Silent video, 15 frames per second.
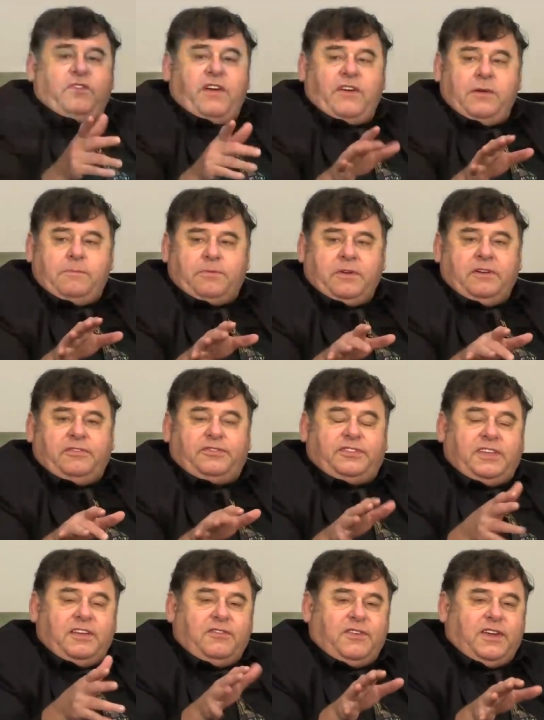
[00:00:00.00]
a very brief
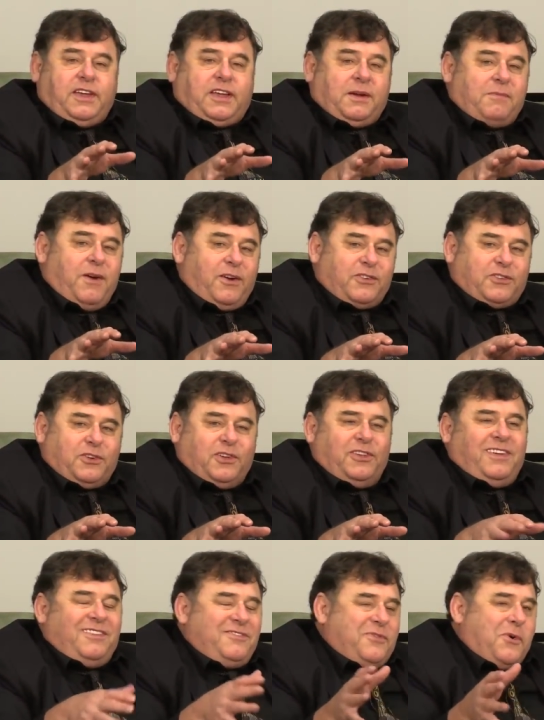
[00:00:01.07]
TV commercial
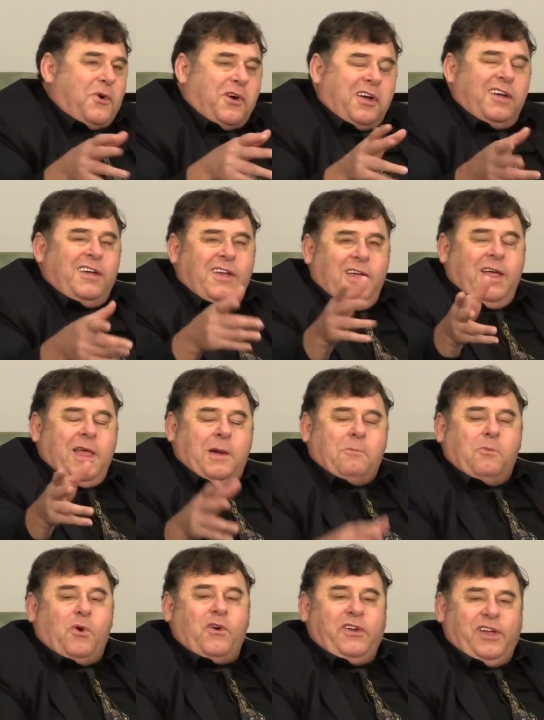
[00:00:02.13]
for
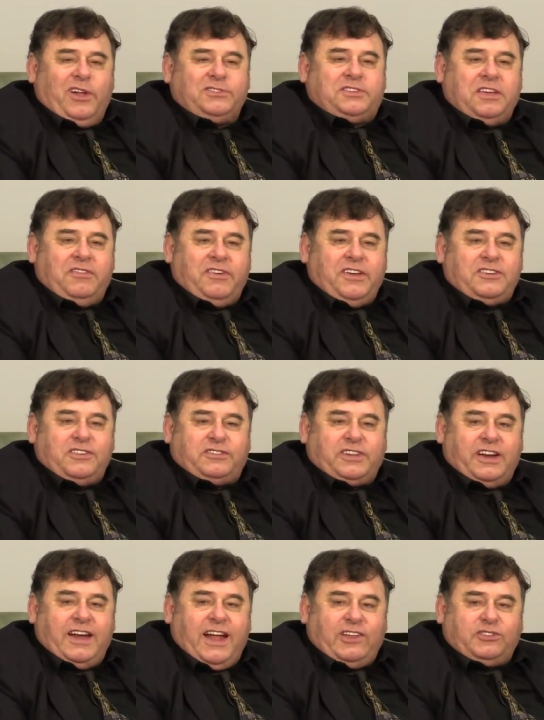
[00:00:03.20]
Moriel TV, just
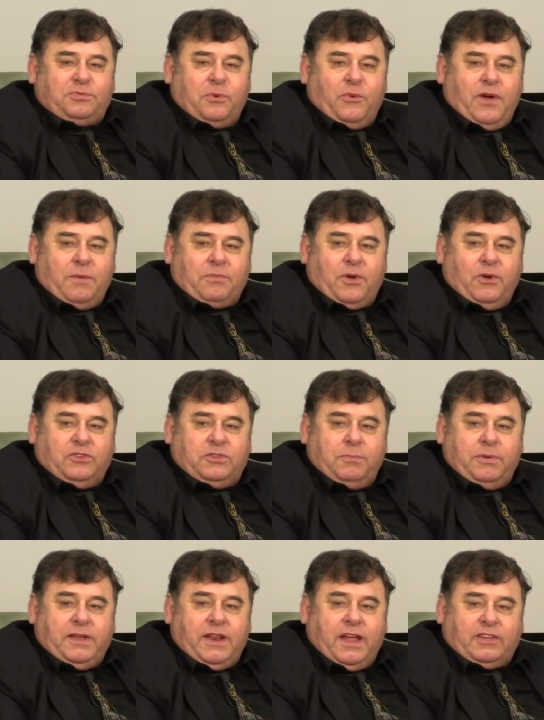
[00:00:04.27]
an announcement where I'm going to
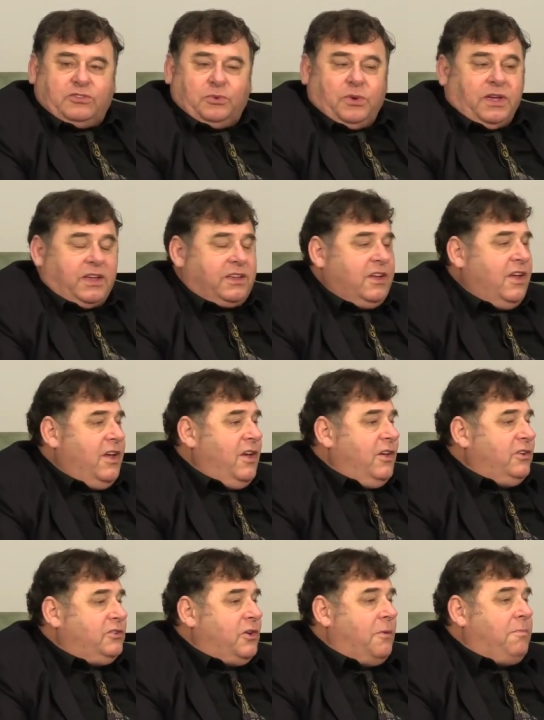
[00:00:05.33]
be next week.
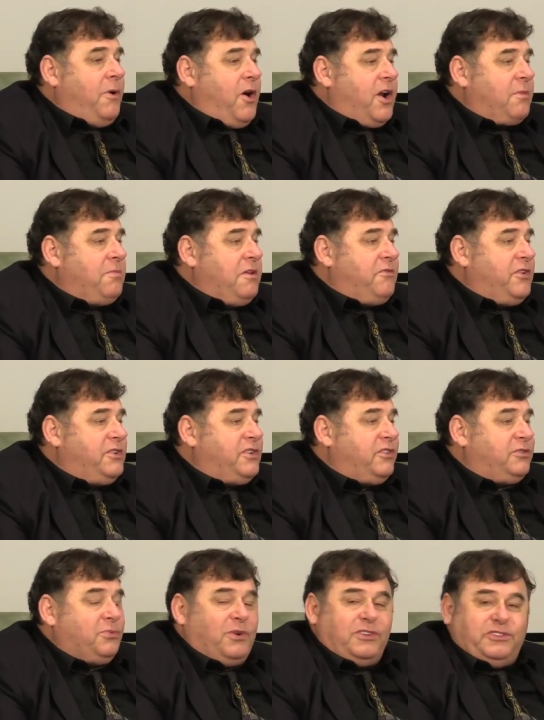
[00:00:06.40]
So pardon me for
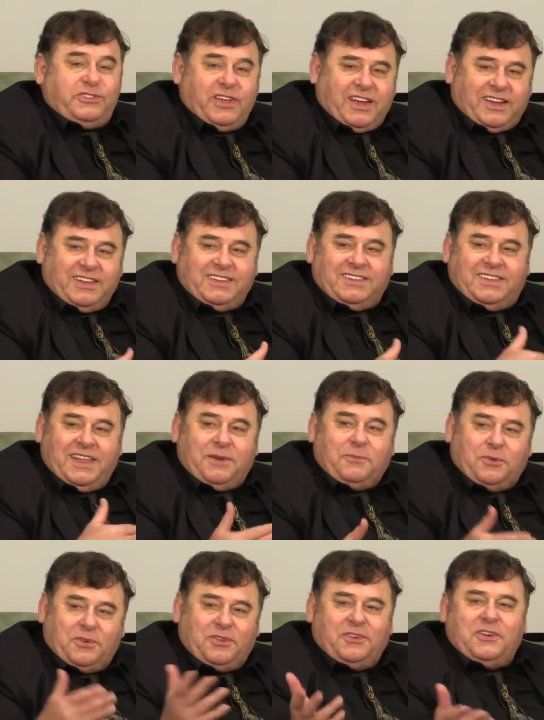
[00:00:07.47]
just one second, then
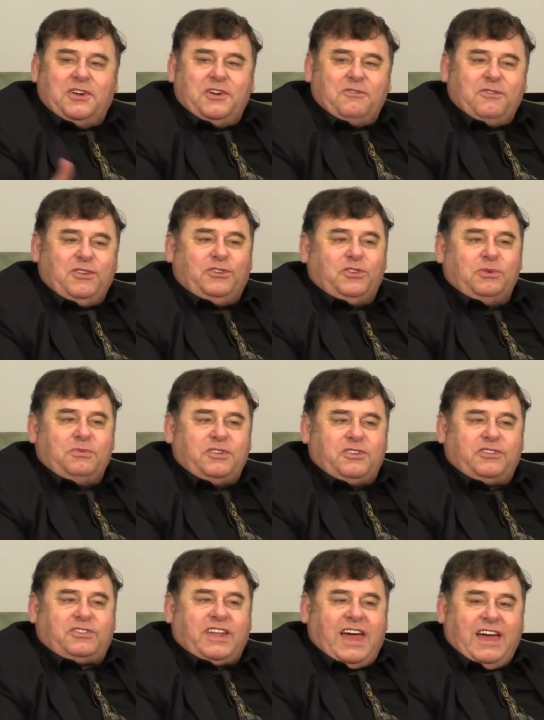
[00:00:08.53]
we'll resume in
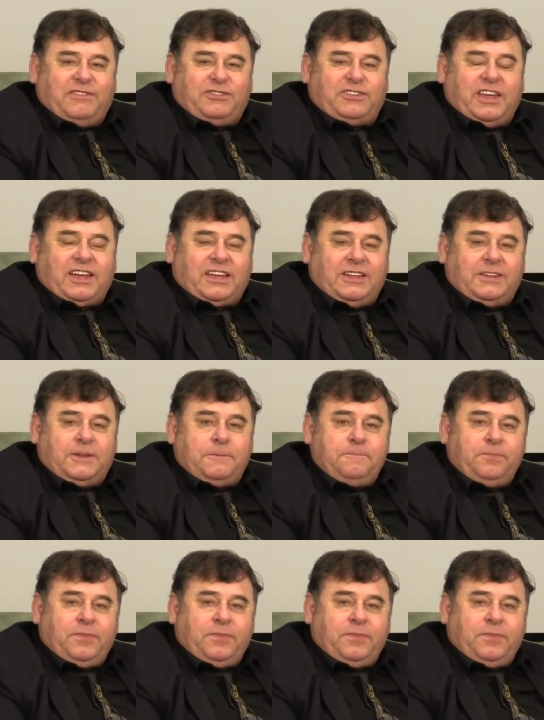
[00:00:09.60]
just a half second.